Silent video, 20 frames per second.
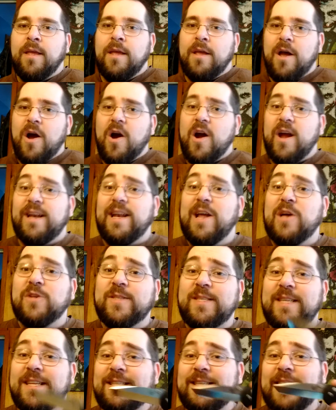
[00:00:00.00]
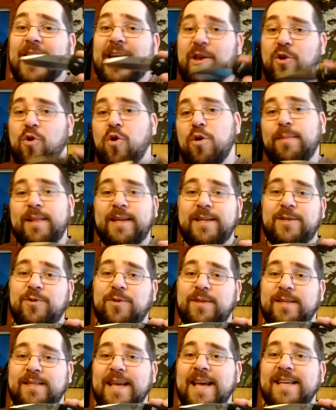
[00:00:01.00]
Alright, now since I normally
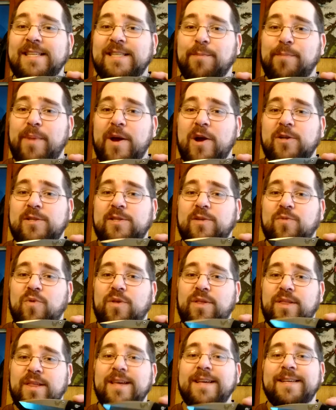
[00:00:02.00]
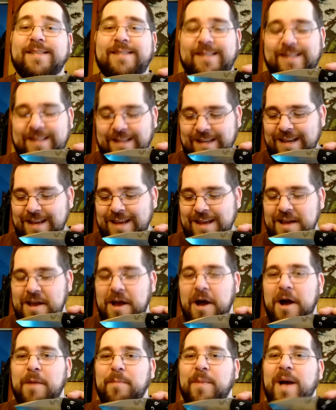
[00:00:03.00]
do the size comparison with this,
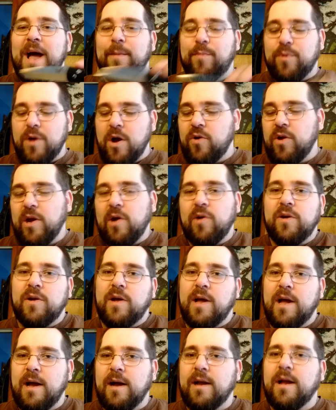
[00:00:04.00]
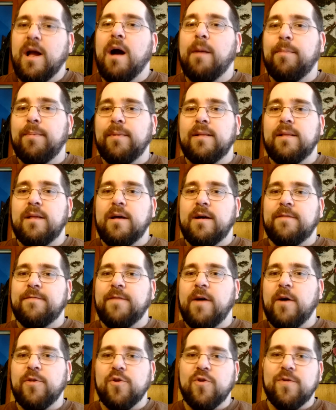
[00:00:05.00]
I brought out a couple of
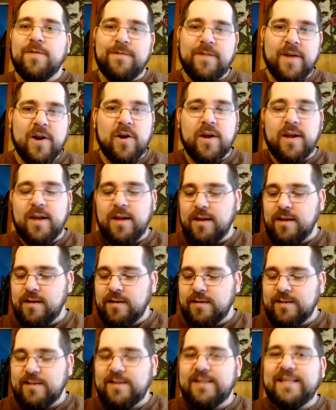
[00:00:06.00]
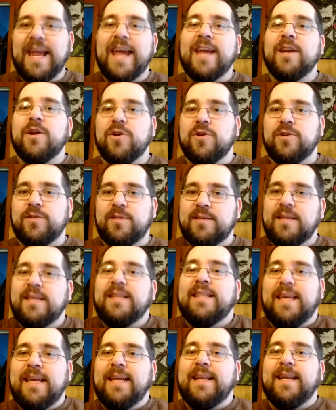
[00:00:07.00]
other very standards
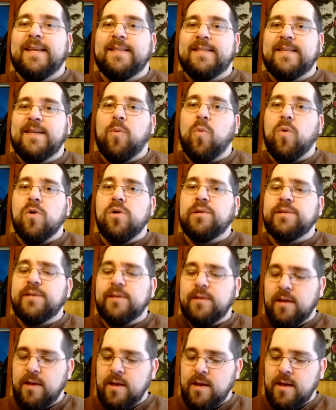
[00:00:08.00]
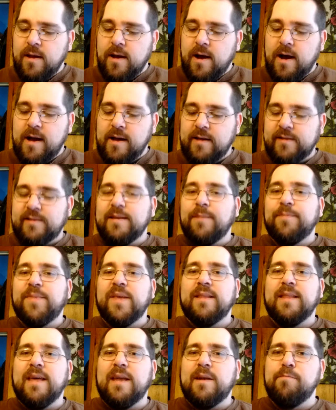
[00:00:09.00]
in the EDC world, something that